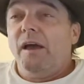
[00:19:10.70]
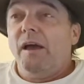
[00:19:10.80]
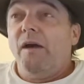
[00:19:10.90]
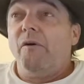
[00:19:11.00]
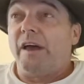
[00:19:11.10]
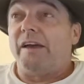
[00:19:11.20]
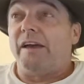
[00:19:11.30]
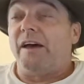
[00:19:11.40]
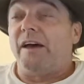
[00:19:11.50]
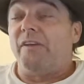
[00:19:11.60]
when I
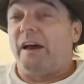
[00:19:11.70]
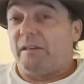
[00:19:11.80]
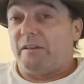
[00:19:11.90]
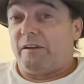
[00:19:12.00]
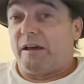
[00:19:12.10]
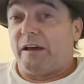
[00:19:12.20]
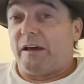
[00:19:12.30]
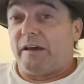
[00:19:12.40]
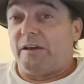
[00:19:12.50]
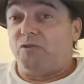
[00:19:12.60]
get on the island, I
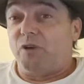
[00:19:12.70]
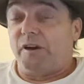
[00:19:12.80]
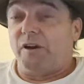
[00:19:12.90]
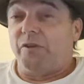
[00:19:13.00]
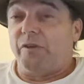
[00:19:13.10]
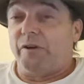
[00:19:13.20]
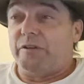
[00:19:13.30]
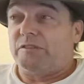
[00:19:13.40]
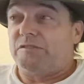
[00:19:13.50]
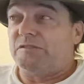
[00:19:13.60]
got a truck out there
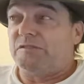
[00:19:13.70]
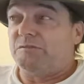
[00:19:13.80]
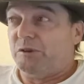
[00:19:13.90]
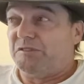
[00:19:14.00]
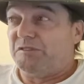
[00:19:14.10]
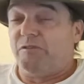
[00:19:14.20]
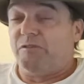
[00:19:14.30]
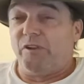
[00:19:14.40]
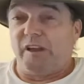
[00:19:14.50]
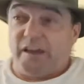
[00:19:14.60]
that's mostly
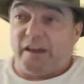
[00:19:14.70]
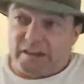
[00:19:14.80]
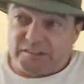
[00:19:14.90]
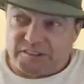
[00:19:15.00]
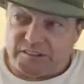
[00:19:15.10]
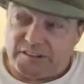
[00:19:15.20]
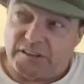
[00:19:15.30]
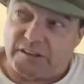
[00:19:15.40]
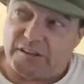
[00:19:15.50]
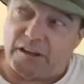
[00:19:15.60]
full of gas,
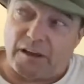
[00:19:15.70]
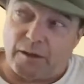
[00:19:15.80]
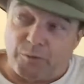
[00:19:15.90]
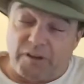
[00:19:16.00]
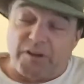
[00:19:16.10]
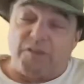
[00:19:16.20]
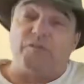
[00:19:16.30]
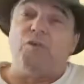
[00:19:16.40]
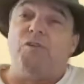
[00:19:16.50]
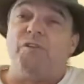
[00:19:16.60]
and I got plenty of
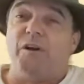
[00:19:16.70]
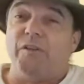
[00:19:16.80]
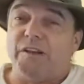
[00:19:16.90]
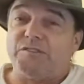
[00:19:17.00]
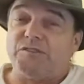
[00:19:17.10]
fuel and all that.